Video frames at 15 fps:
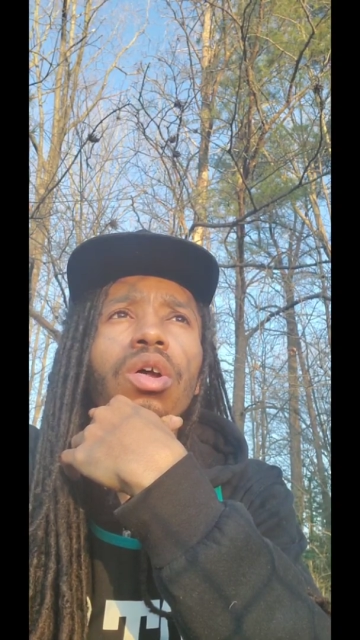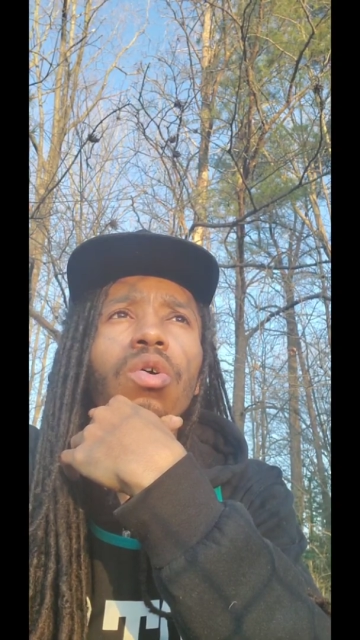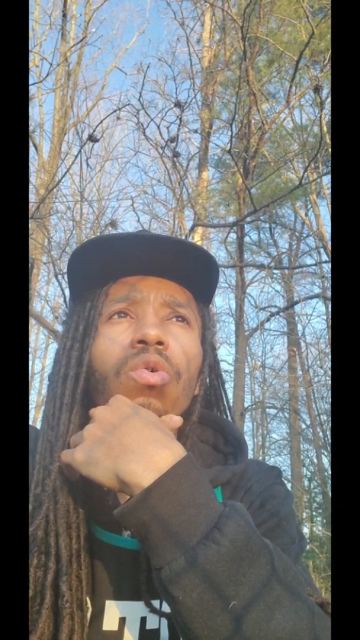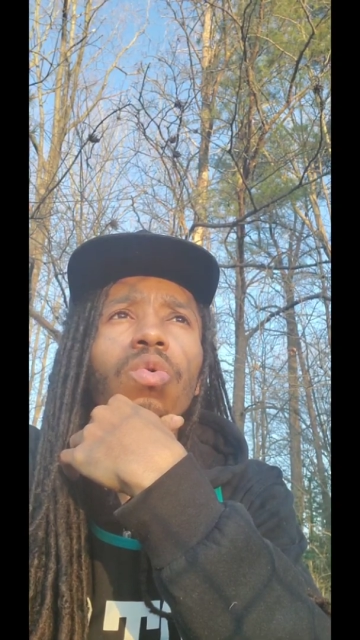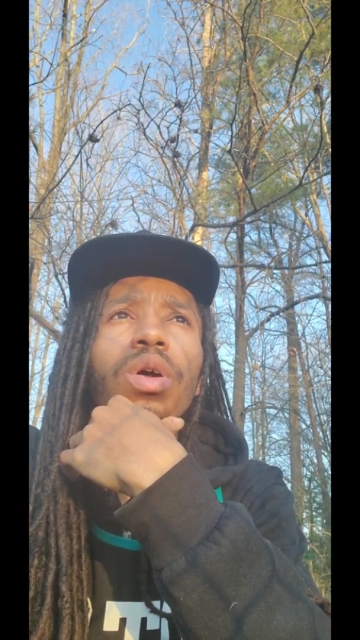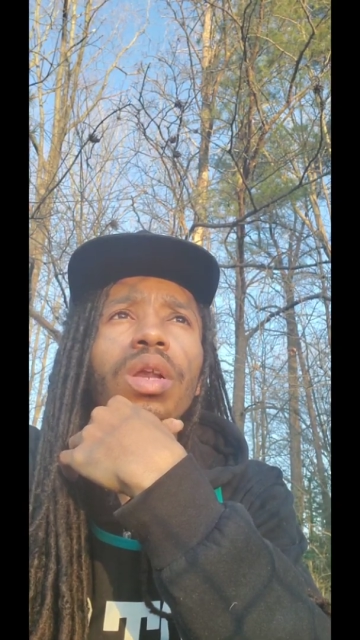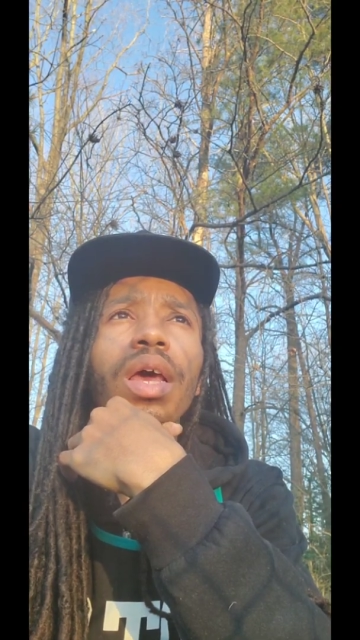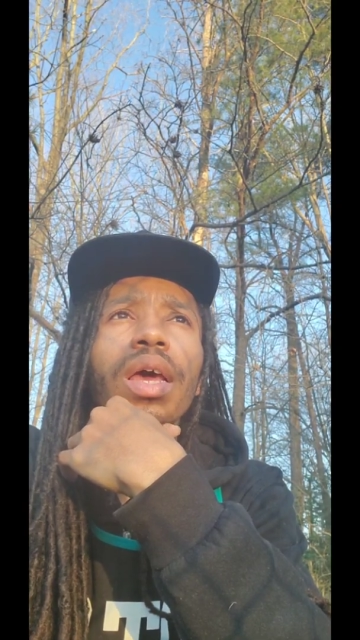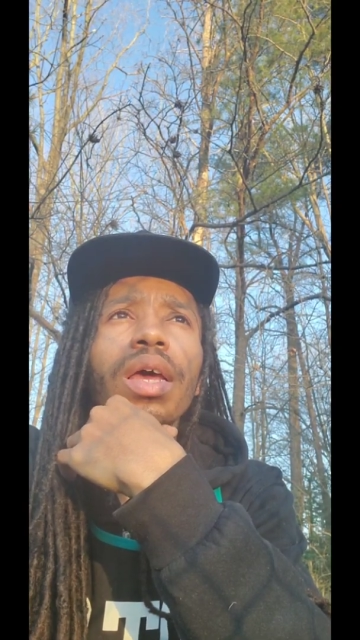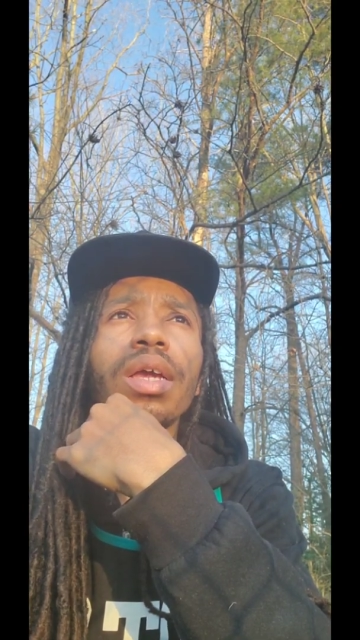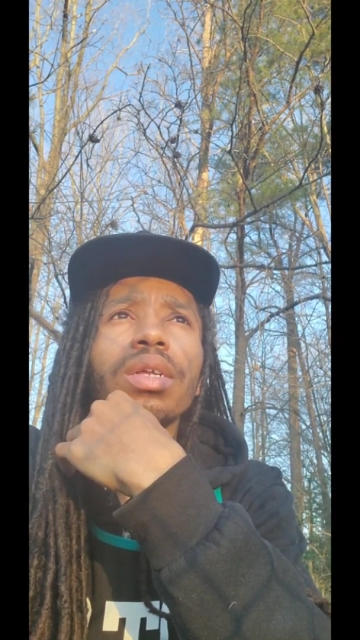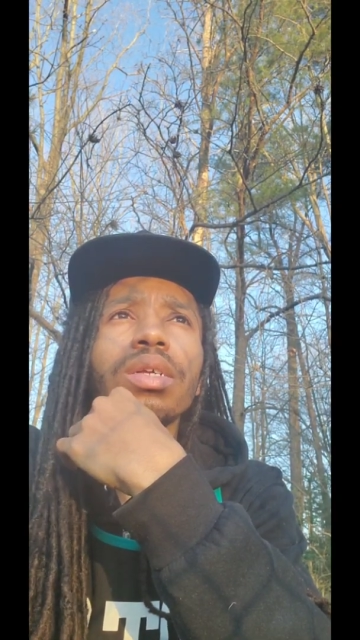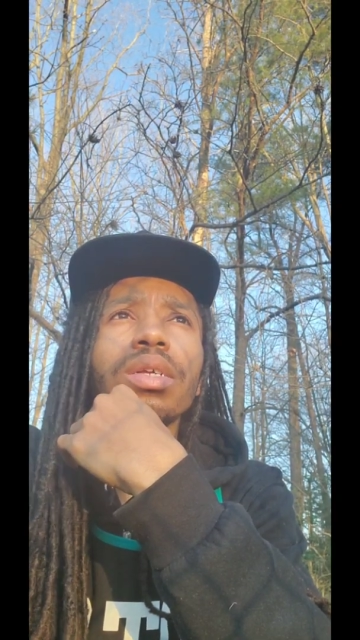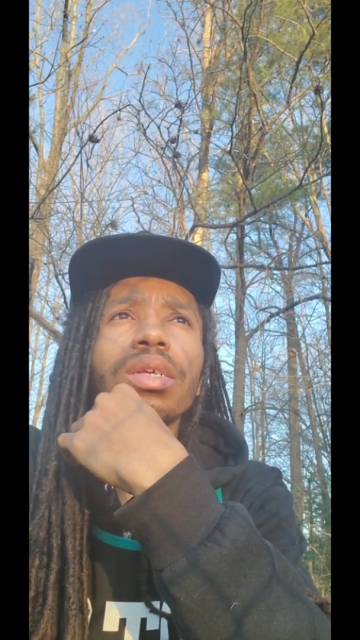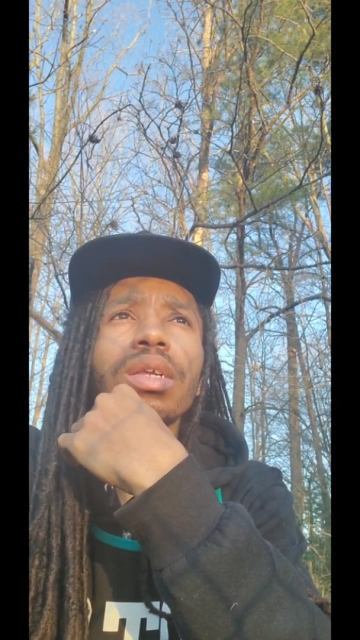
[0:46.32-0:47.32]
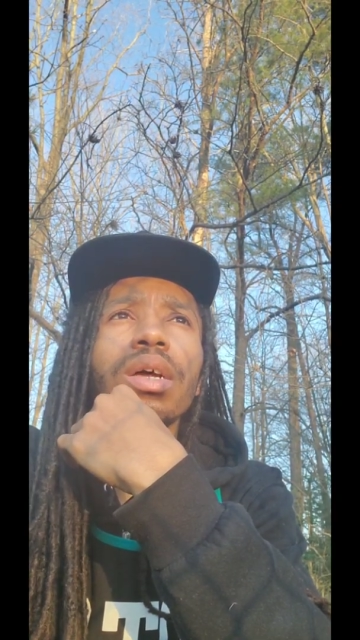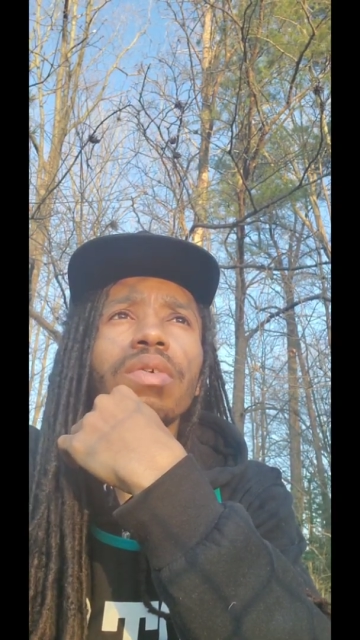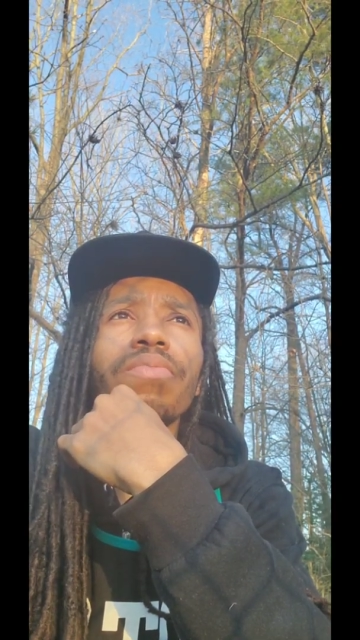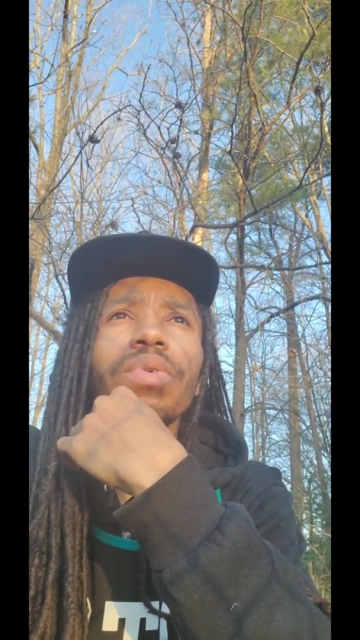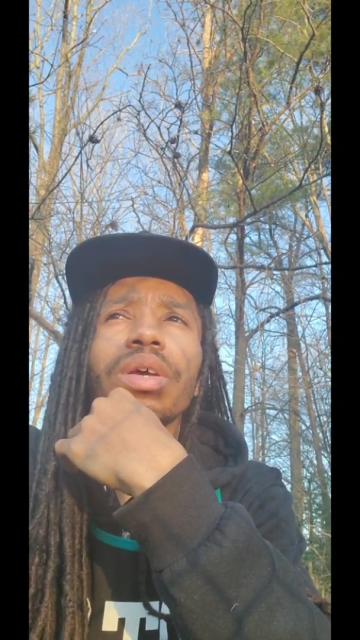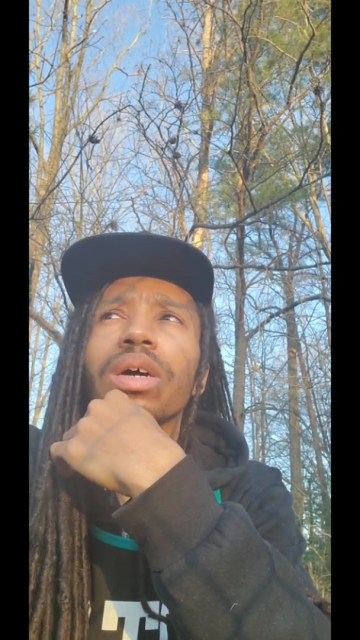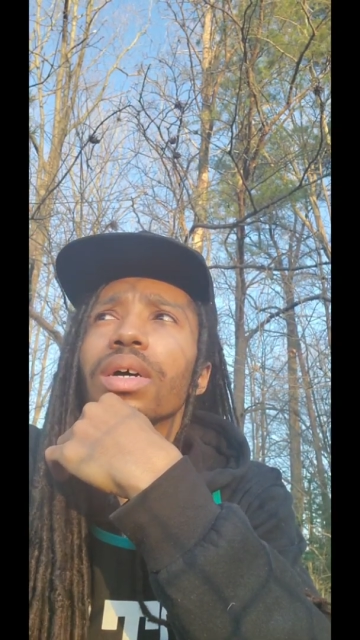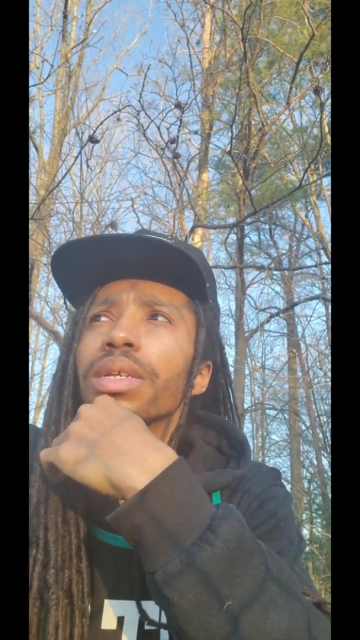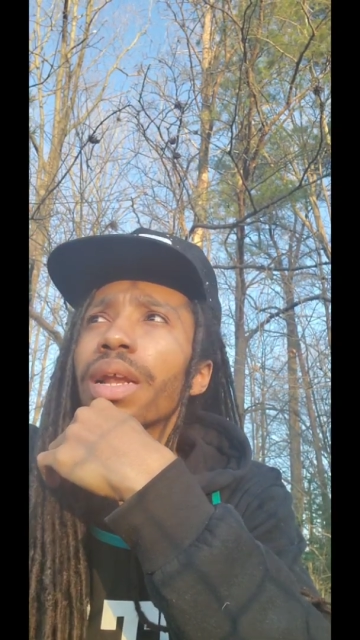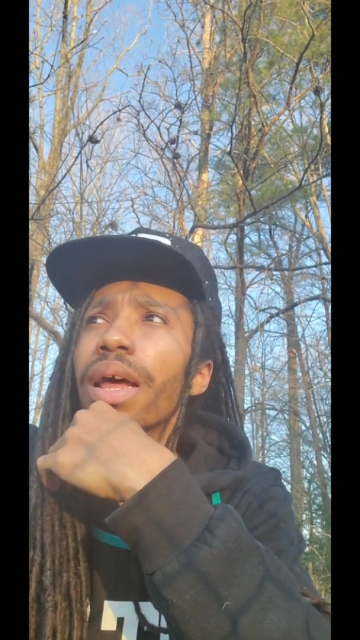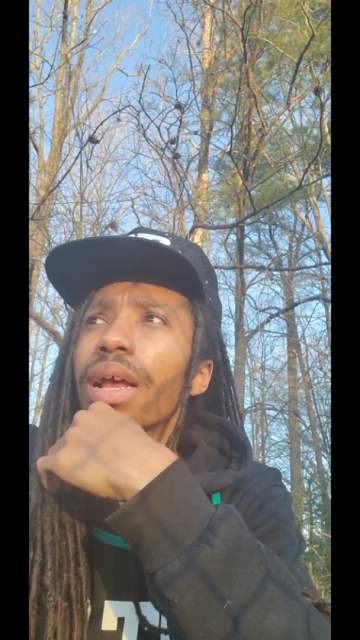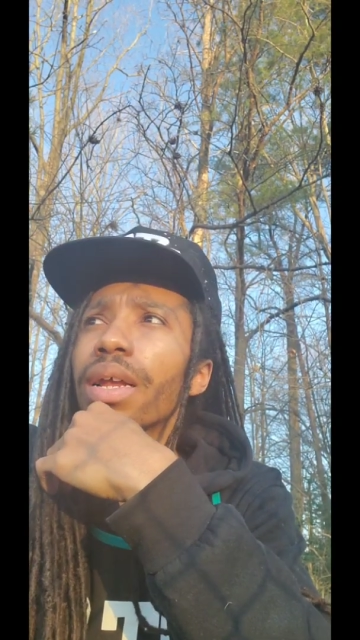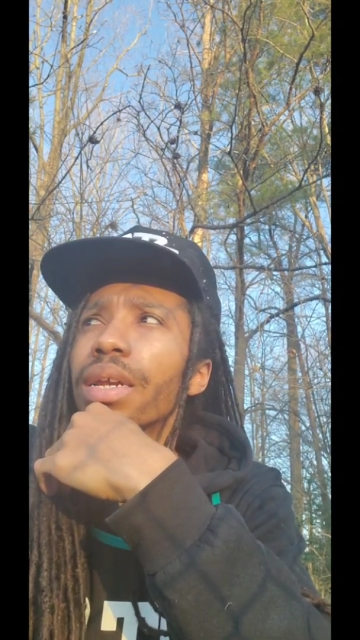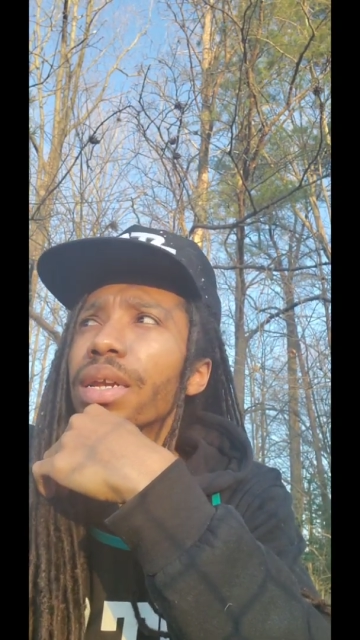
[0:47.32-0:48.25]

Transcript: with age and stuff, because like